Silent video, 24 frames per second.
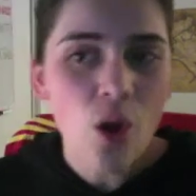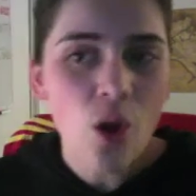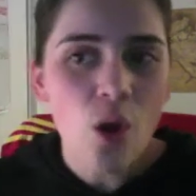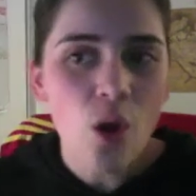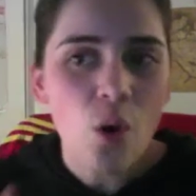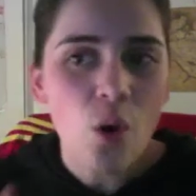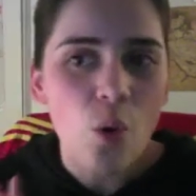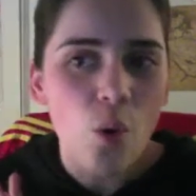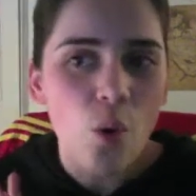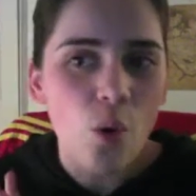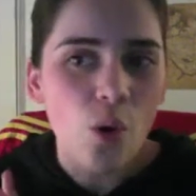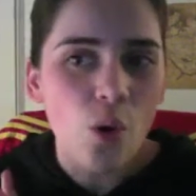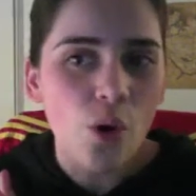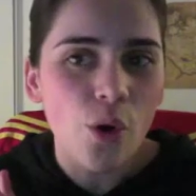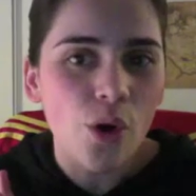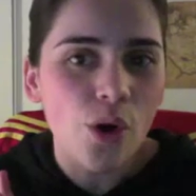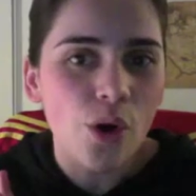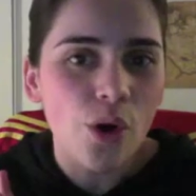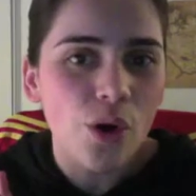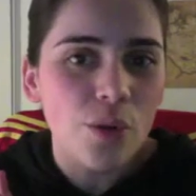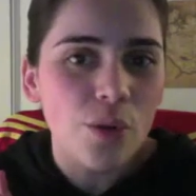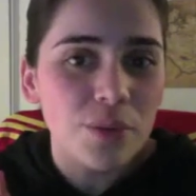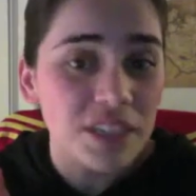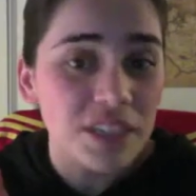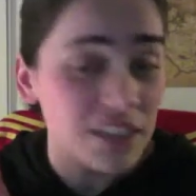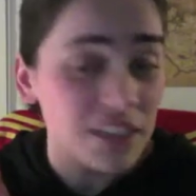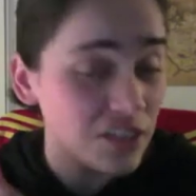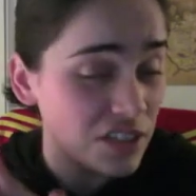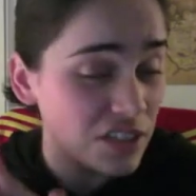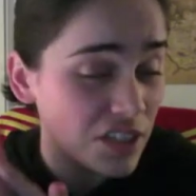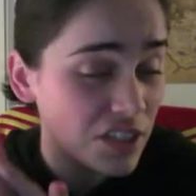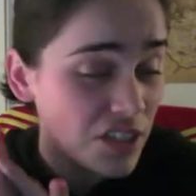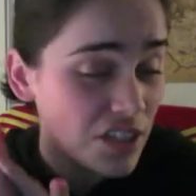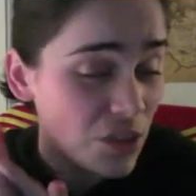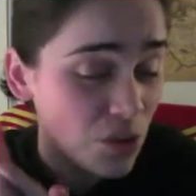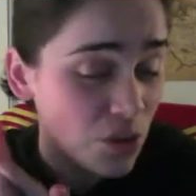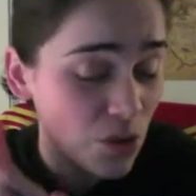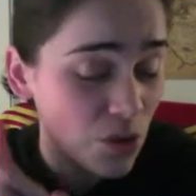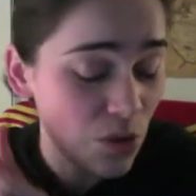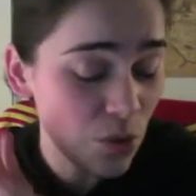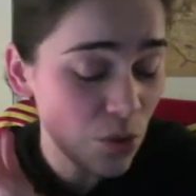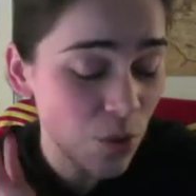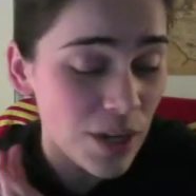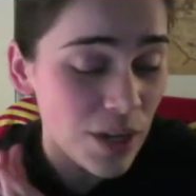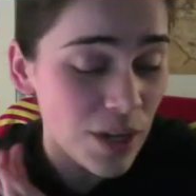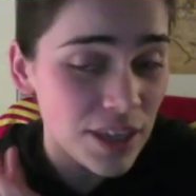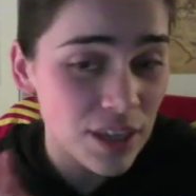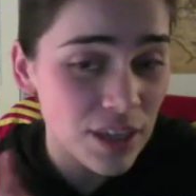or because the
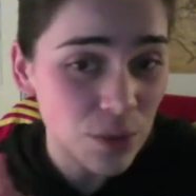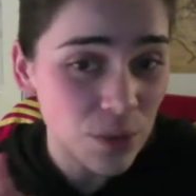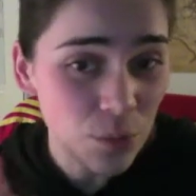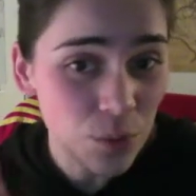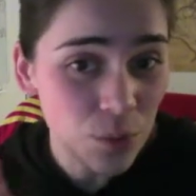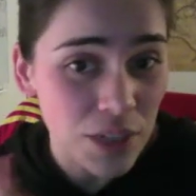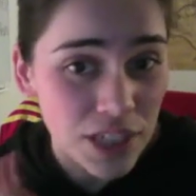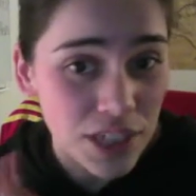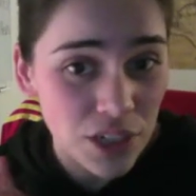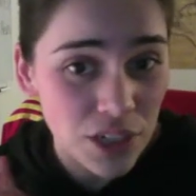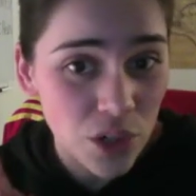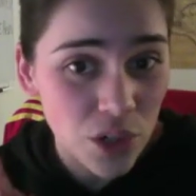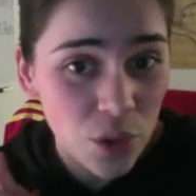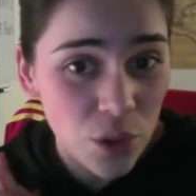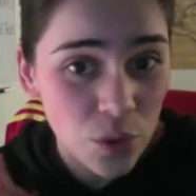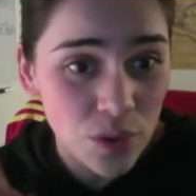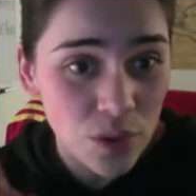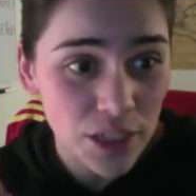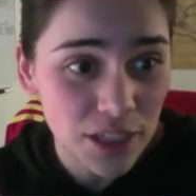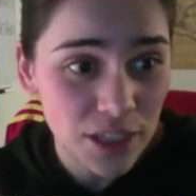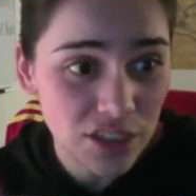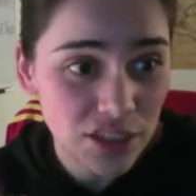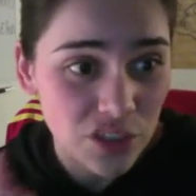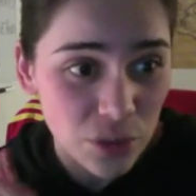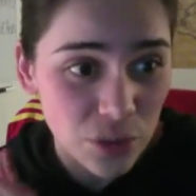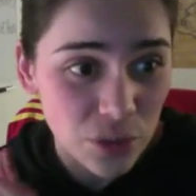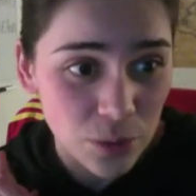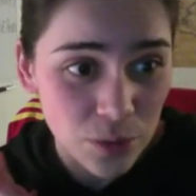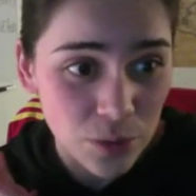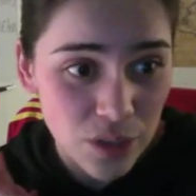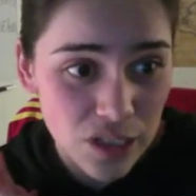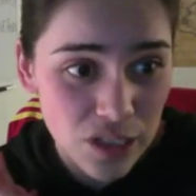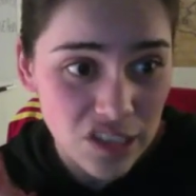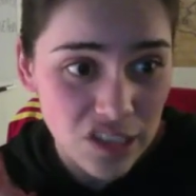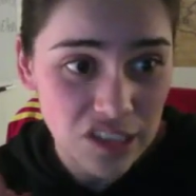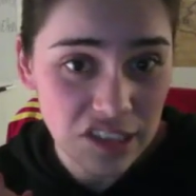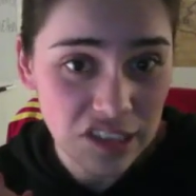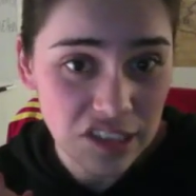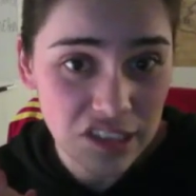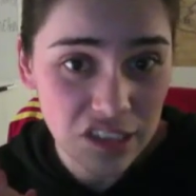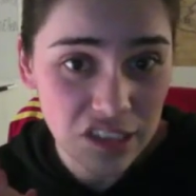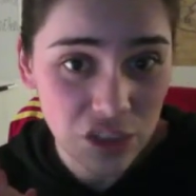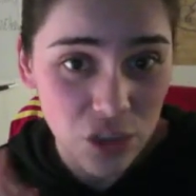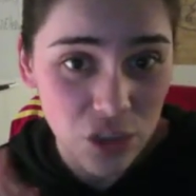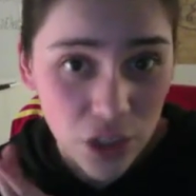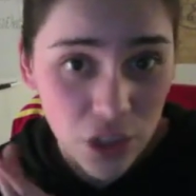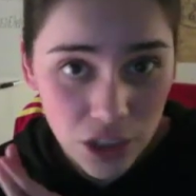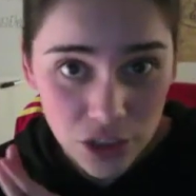way that we know that Cerberus is
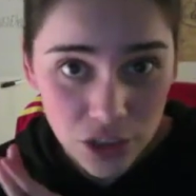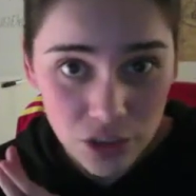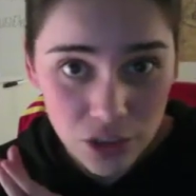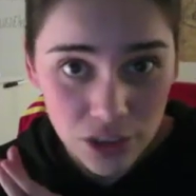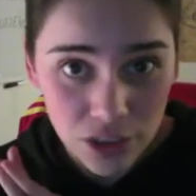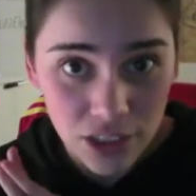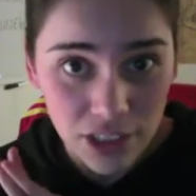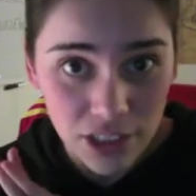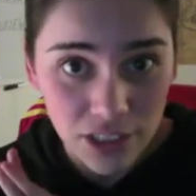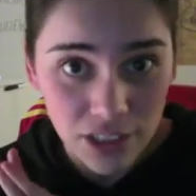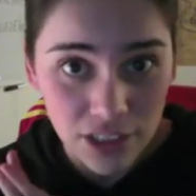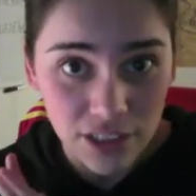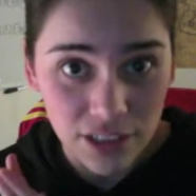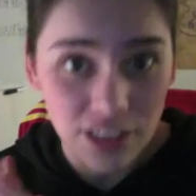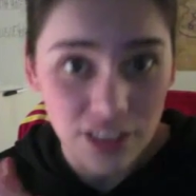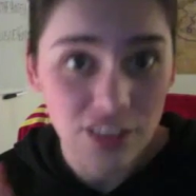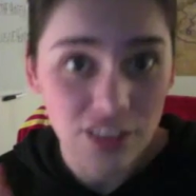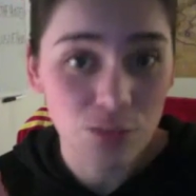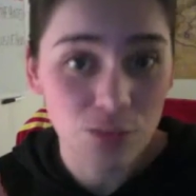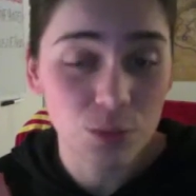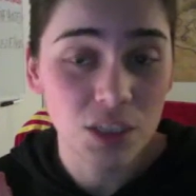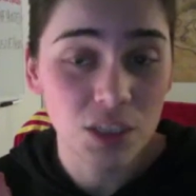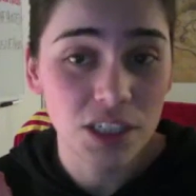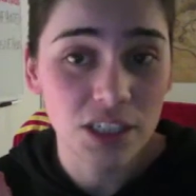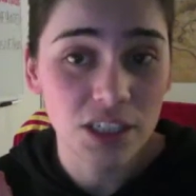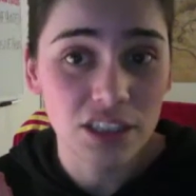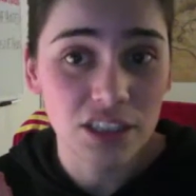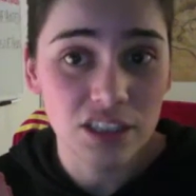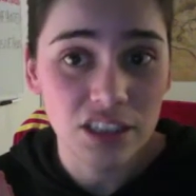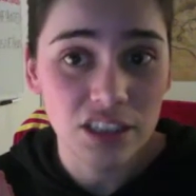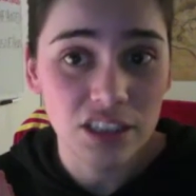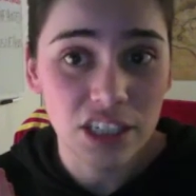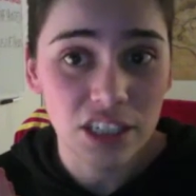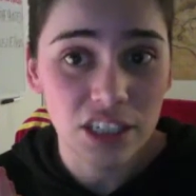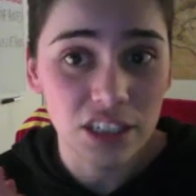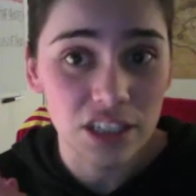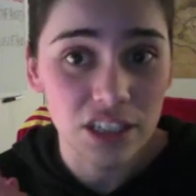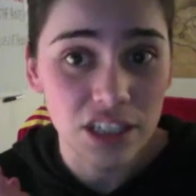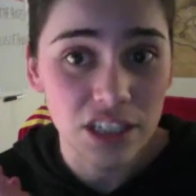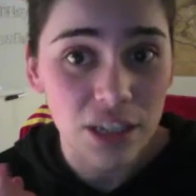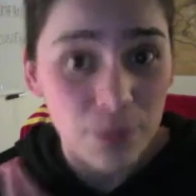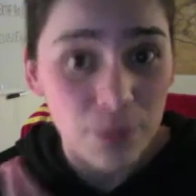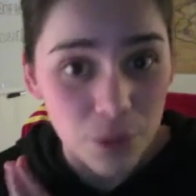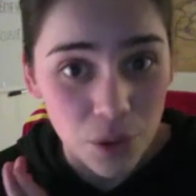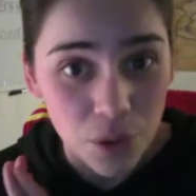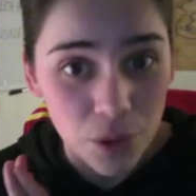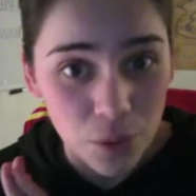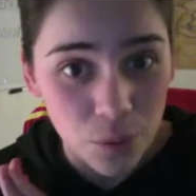indoctrinated is because in the
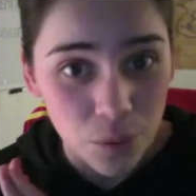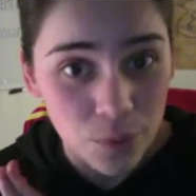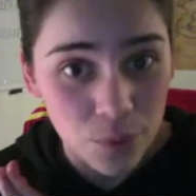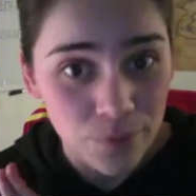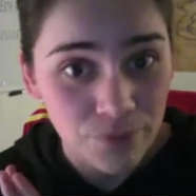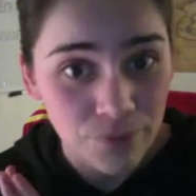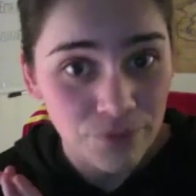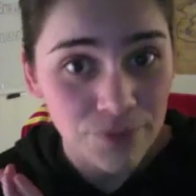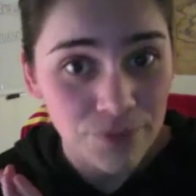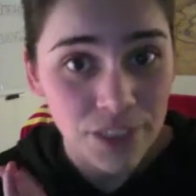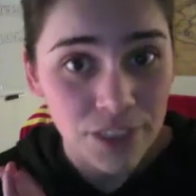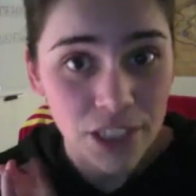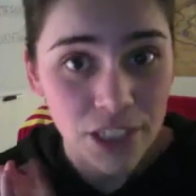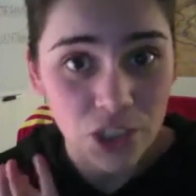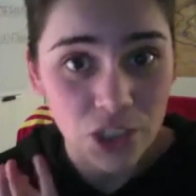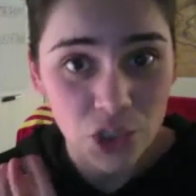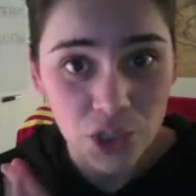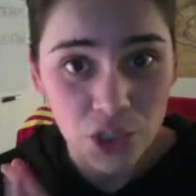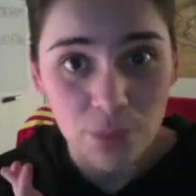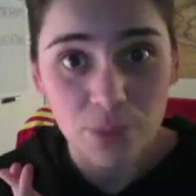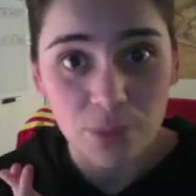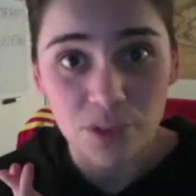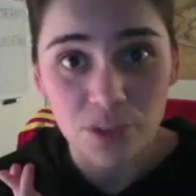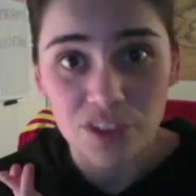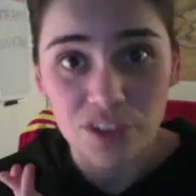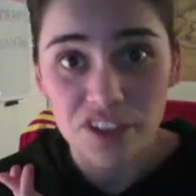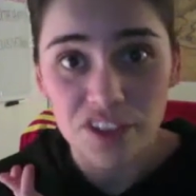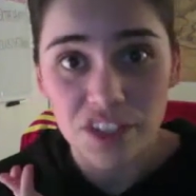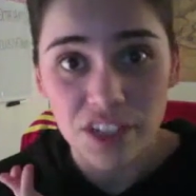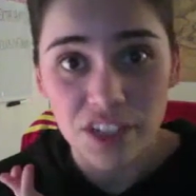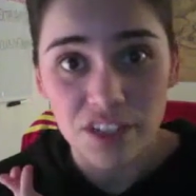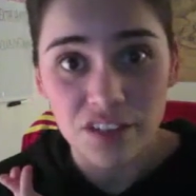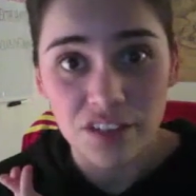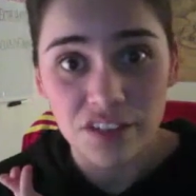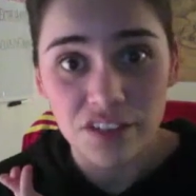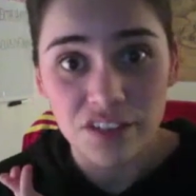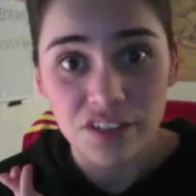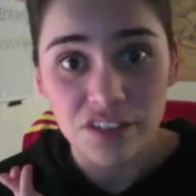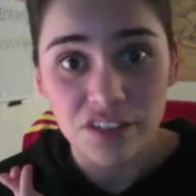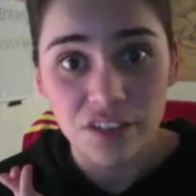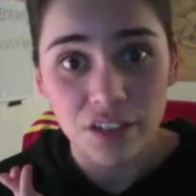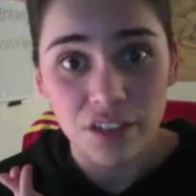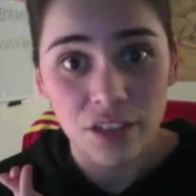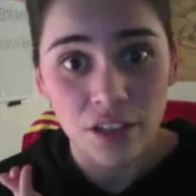demo Shepard says